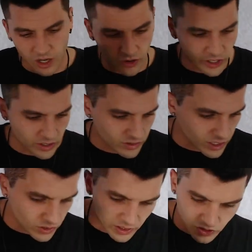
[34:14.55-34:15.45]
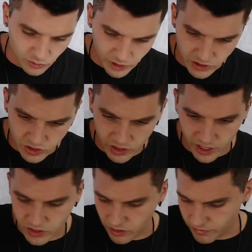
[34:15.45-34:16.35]
All right, thank you guys so much. You
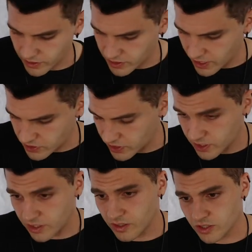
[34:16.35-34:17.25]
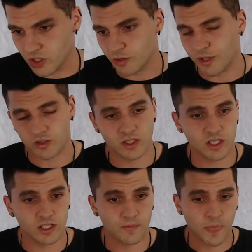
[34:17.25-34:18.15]
guys are fantastic. Sorry about
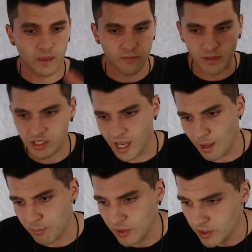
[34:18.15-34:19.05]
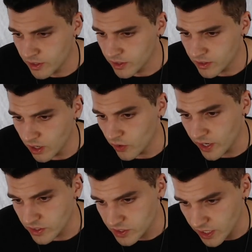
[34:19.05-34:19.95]
the Mishap. Oh,
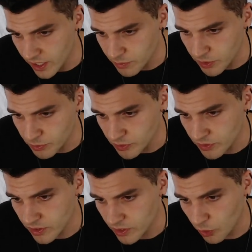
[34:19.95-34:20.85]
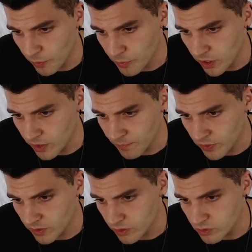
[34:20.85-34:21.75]
yeah, say hi to people. Hello, my mom.
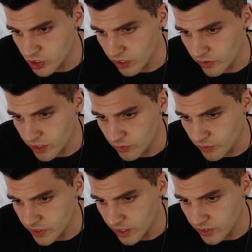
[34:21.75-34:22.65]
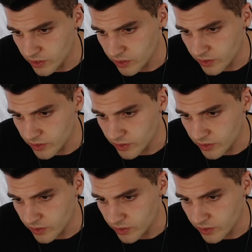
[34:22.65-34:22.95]
Hello, Jerry. What we got here?